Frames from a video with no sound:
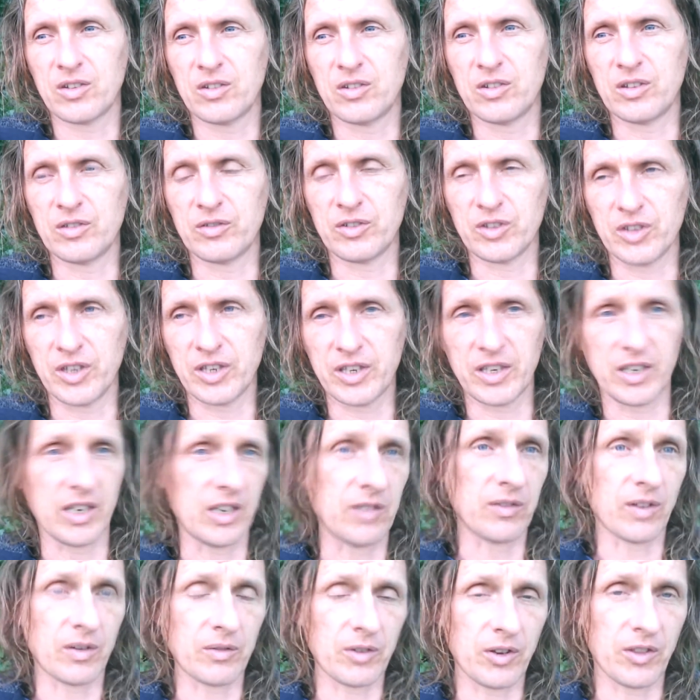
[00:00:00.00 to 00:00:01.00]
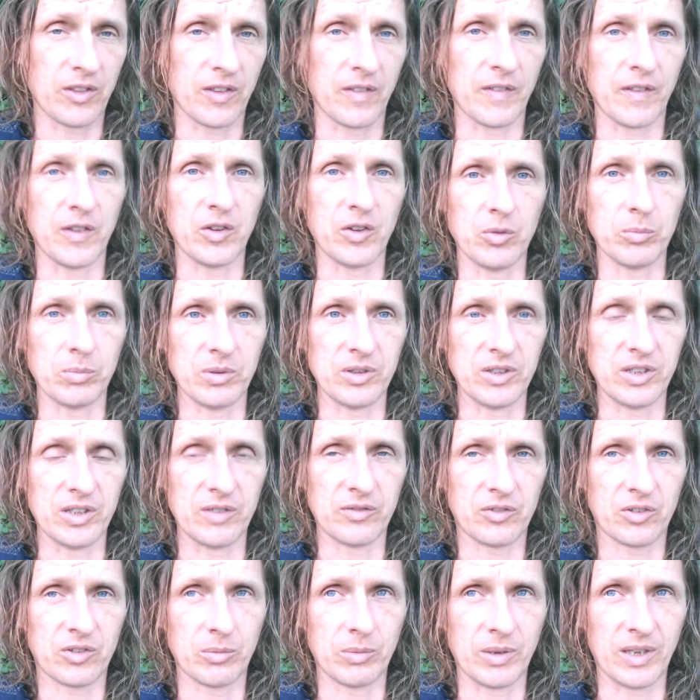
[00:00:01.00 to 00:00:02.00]
the validity of everything that you
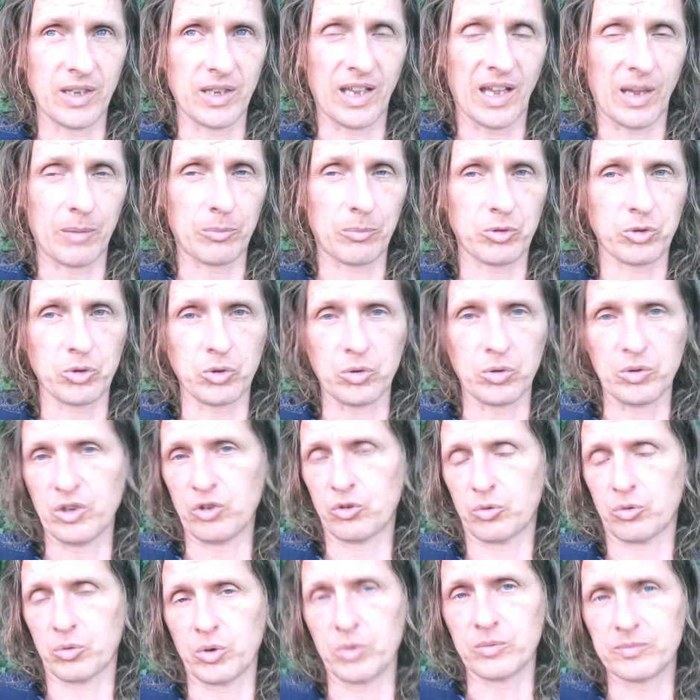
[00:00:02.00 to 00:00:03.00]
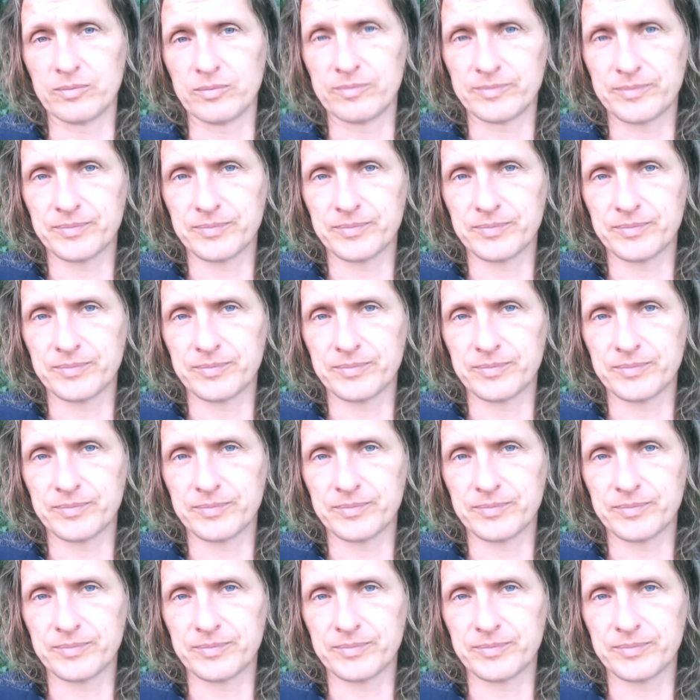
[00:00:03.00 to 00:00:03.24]
believe to be absolutely true.